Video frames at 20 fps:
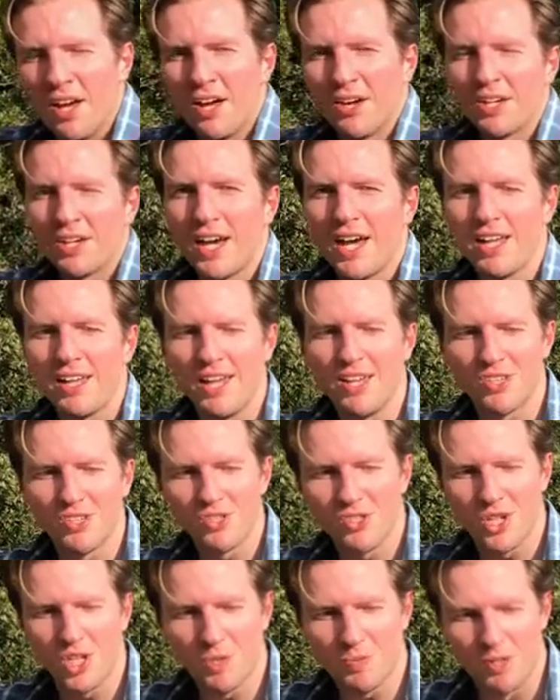Okay, ladies
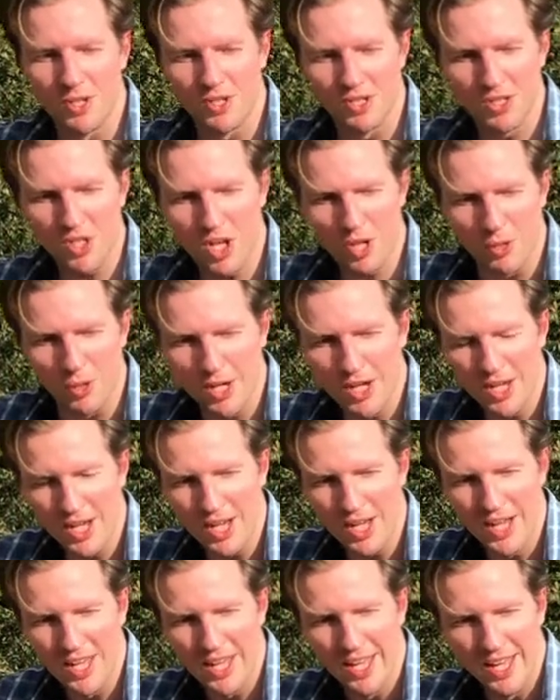and gentlemen, so
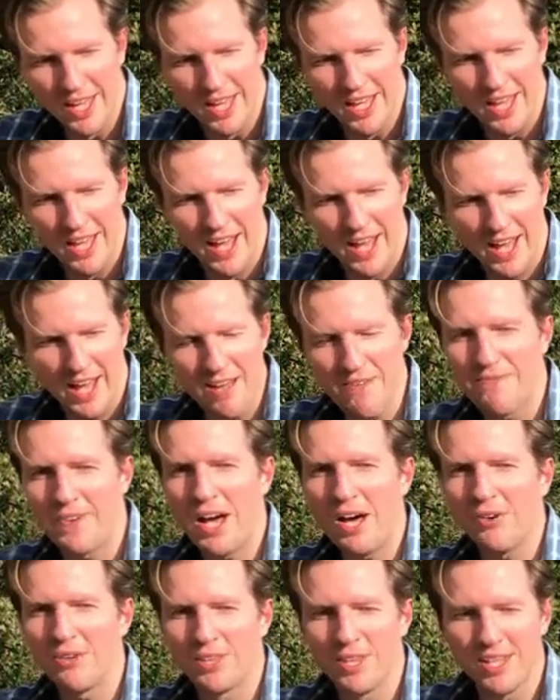I
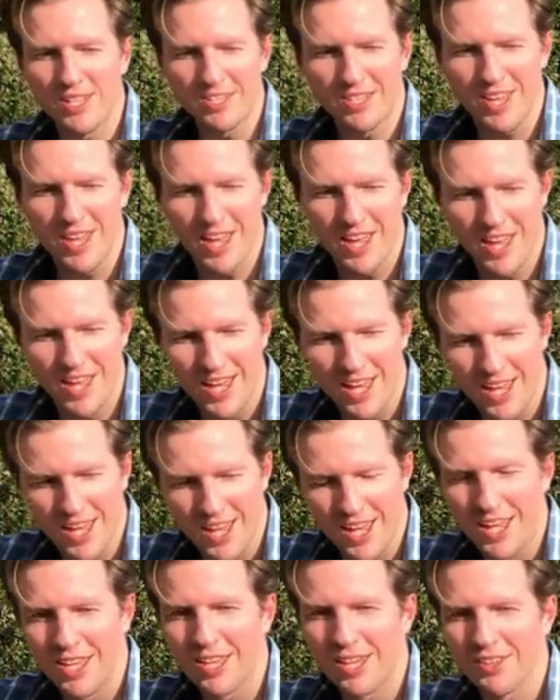found this
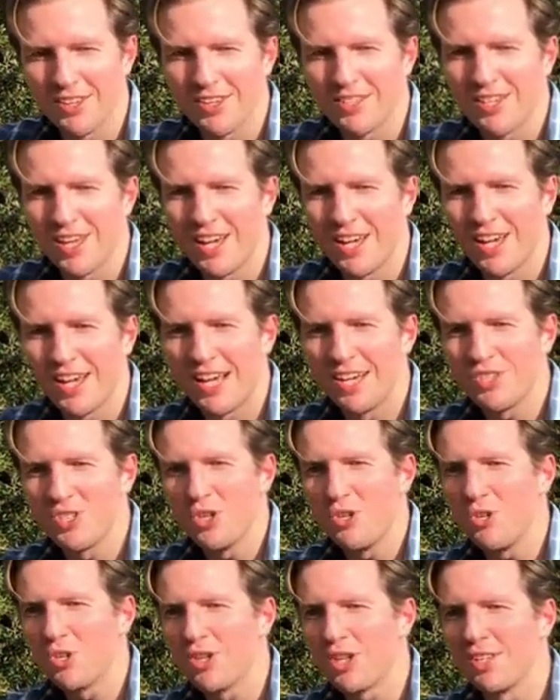the other day. As
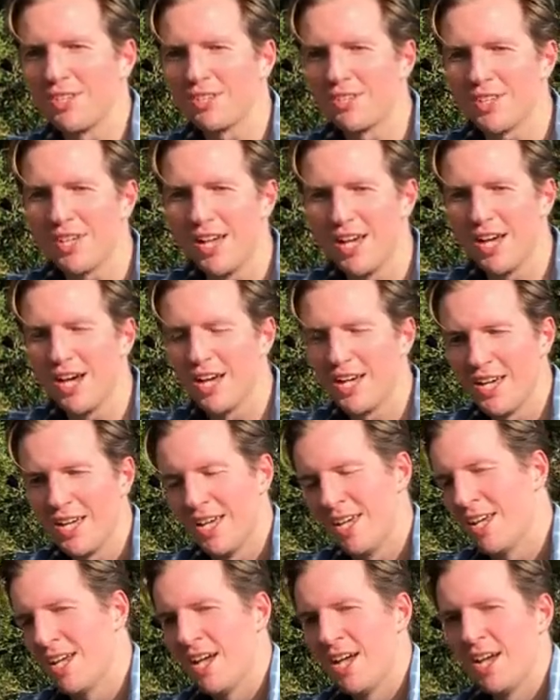you can see
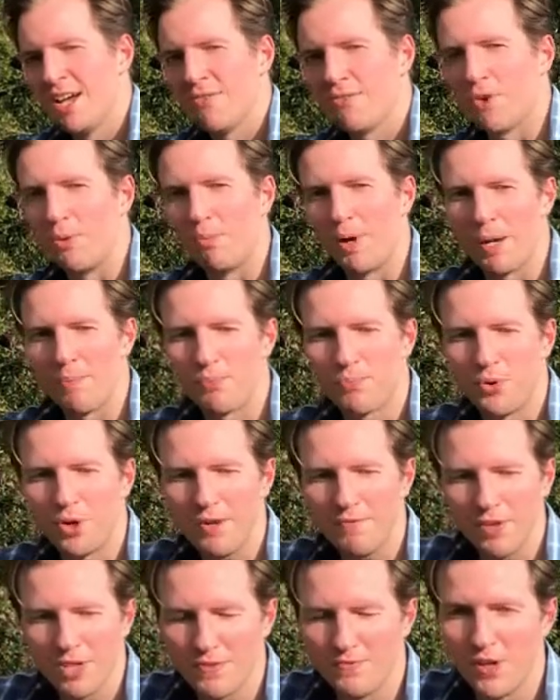from my
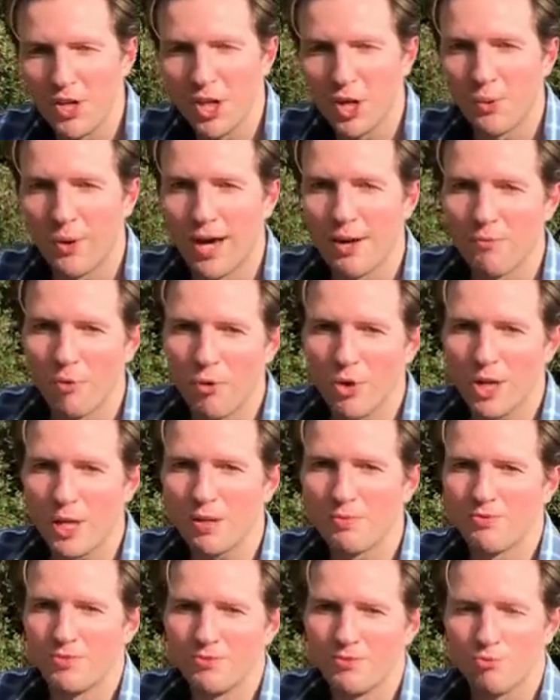previous video, I've
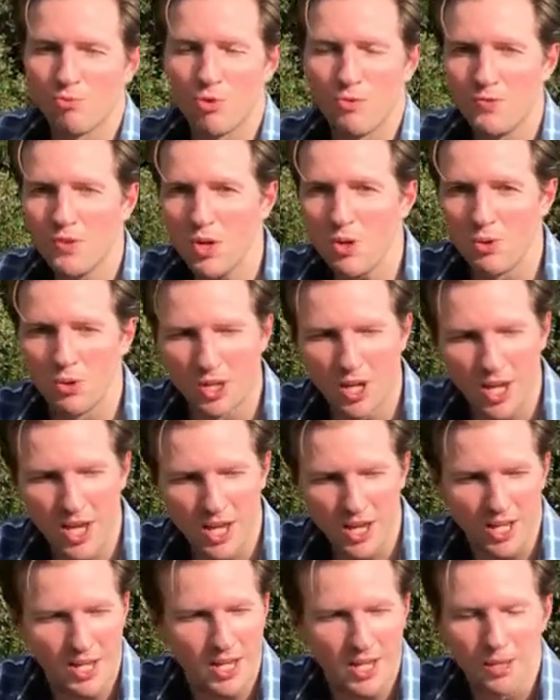already reviewed
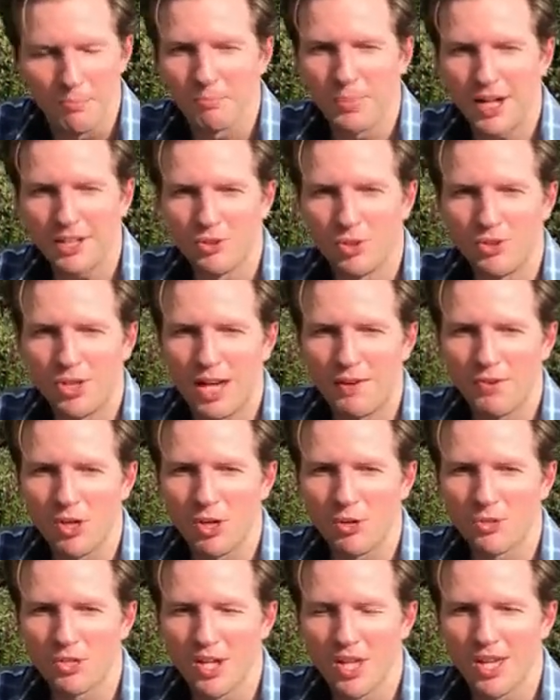Pacto
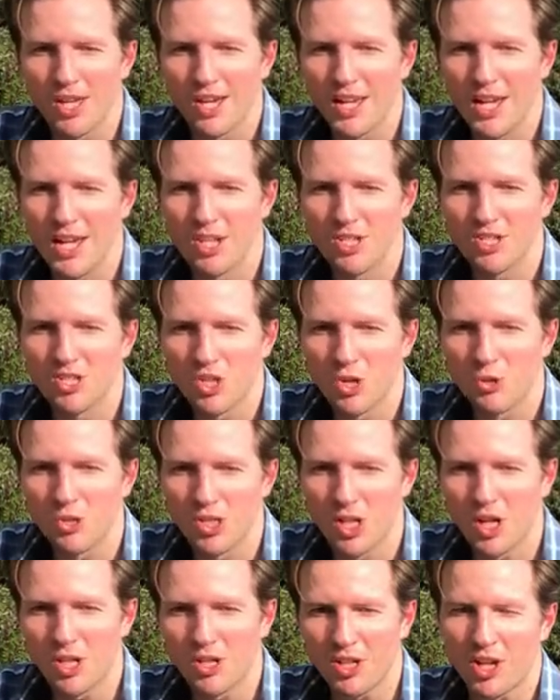Navio's Inso
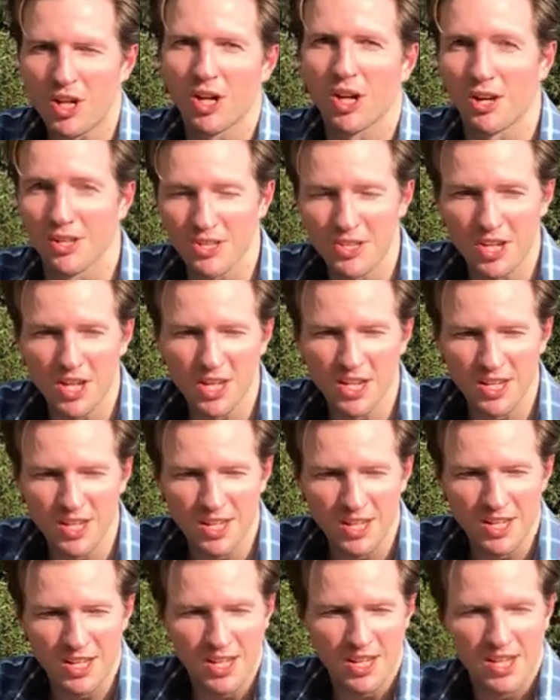Turn cask.
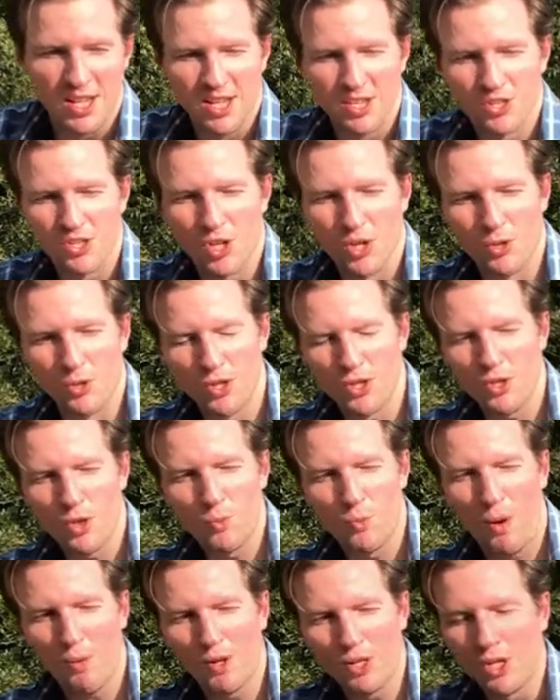So
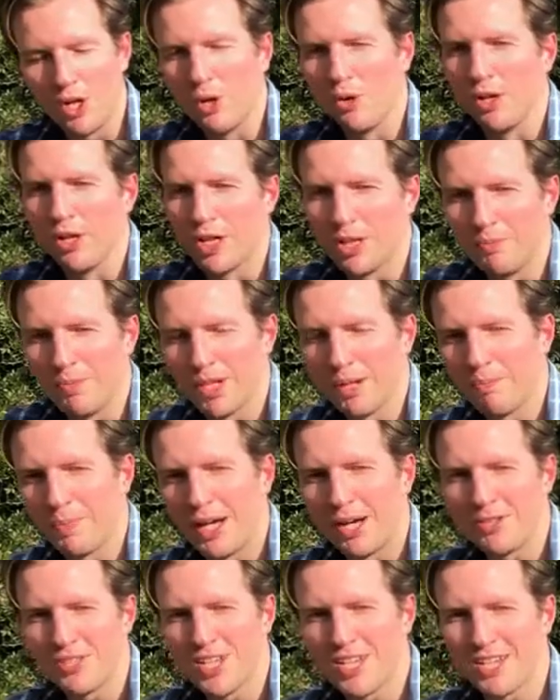you probably know a little bit
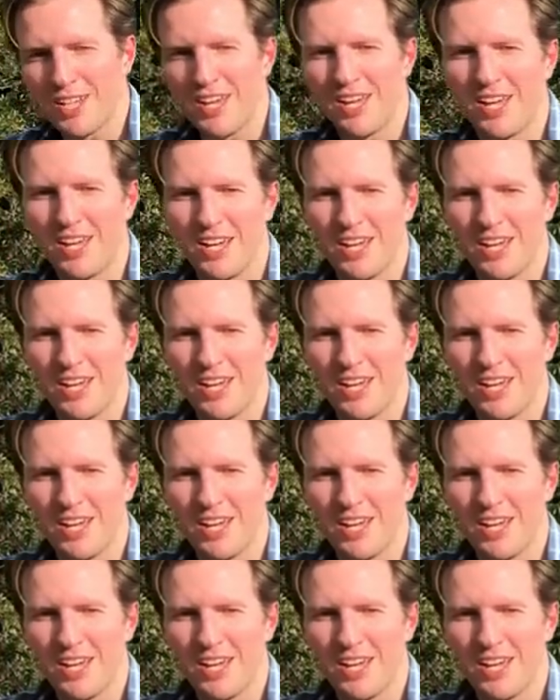about it.